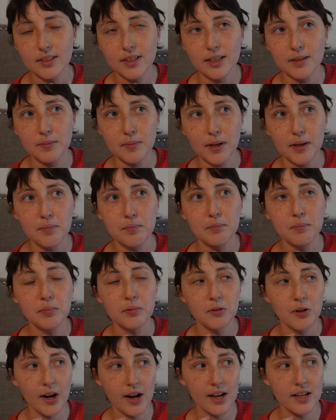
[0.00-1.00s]
in my
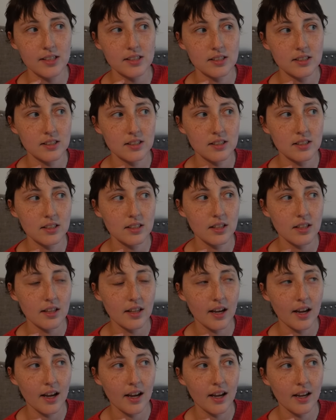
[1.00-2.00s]
breast
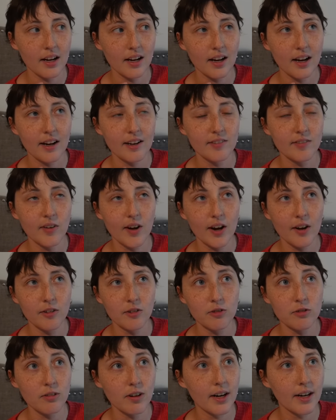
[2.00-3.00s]
that I
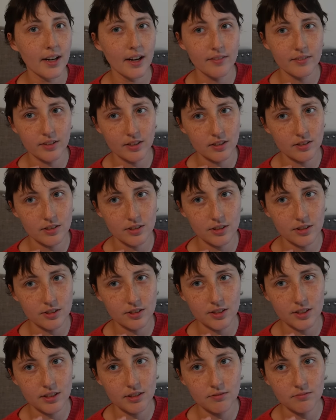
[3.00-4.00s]
found right after the
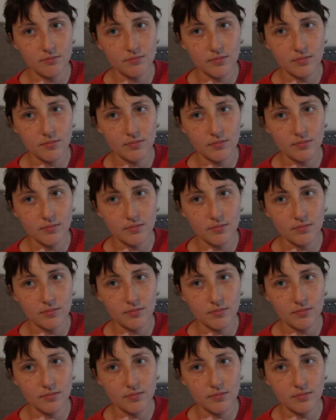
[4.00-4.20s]
surgery.